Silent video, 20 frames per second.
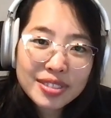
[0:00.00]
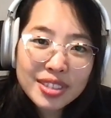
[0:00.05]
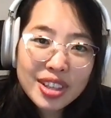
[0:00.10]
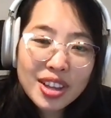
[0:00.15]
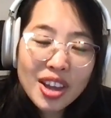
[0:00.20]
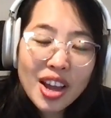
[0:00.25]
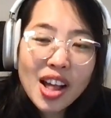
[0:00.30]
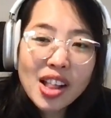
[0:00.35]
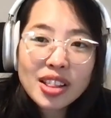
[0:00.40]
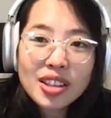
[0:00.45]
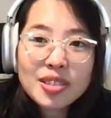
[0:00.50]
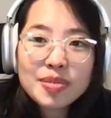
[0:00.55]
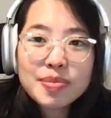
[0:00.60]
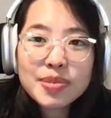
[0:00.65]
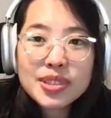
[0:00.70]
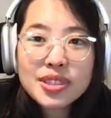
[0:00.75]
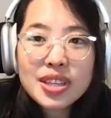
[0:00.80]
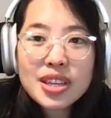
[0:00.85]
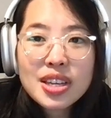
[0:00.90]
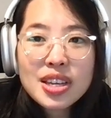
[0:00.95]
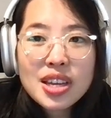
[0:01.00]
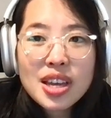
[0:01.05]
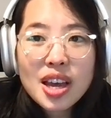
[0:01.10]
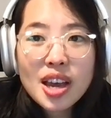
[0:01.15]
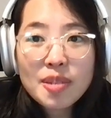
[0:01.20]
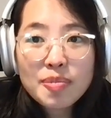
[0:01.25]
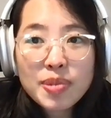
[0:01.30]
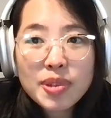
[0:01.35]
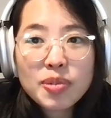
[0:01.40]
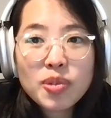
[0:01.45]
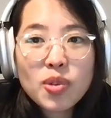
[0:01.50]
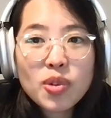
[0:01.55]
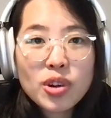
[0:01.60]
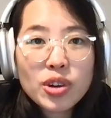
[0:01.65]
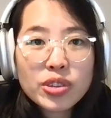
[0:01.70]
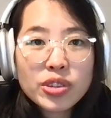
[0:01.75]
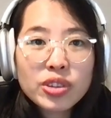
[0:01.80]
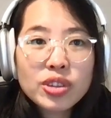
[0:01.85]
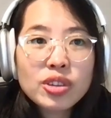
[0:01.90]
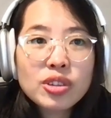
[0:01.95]
columns uh, before
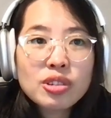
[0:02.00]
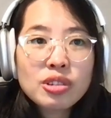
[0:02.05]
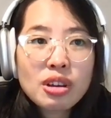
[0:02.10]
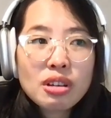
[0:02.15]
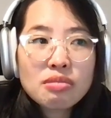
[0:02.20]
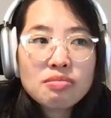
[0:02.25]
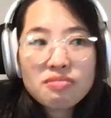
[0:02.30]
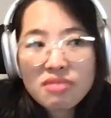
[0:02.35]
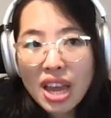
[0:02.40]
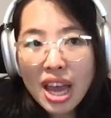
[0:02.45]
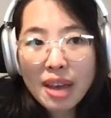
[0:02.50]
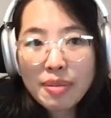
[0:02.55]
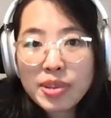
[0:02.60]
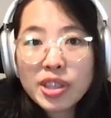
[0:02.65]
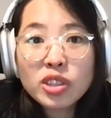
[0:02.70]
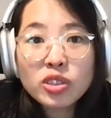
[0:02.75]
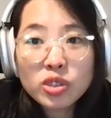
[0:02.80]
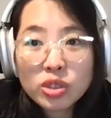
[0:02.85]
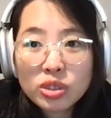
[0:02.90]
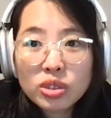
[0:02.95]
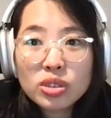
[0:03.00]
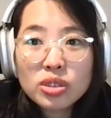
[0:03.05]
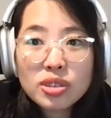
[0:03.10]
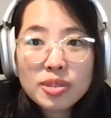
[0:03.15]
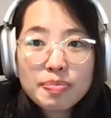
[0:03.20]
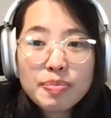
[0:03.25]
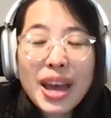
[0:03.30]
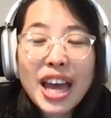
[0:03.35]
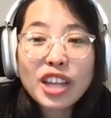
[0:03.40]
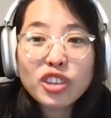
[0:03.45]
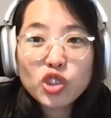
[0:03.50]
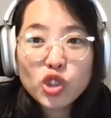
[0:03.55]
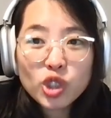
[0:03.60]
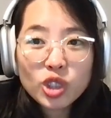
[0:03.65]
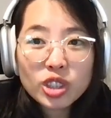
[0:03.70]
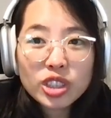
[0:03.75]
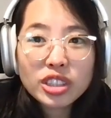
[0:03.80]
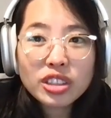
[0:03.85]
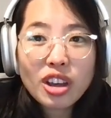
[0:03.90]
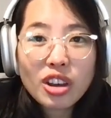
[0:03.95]
you having to
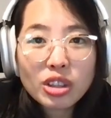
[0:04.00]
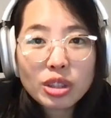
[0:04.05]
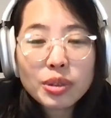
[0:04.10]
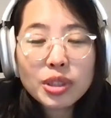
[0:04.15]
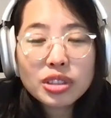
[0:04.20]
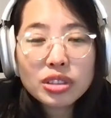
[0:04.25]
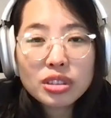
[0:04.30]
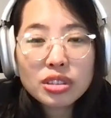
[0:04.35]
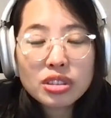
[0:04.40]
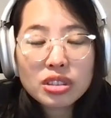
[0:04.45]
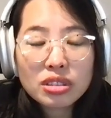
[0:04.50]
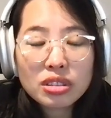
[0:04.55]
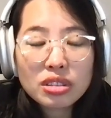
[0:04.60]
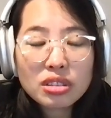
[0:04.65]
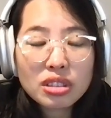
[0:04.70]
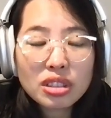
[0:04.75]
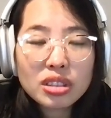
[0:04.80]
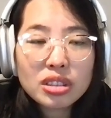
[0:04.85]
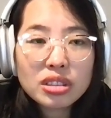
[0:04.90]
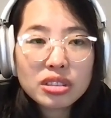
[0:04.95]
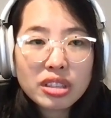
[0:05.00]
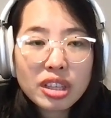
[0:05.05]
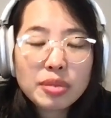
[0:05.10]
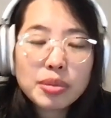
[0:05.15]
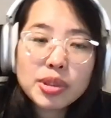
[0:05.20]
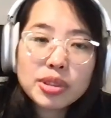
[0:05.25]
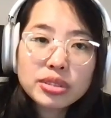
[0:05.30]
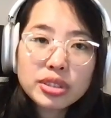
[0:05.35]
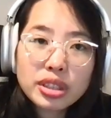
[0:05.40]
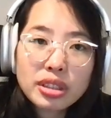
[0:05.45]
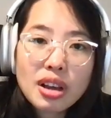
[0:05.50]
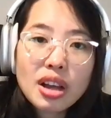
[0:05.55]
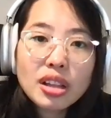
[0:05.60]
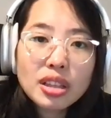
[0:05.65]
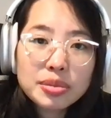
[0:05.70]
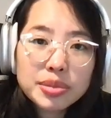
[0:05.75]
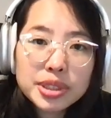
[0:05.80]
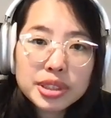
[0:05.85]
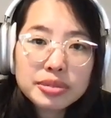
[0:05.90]
manually document the tables and columns.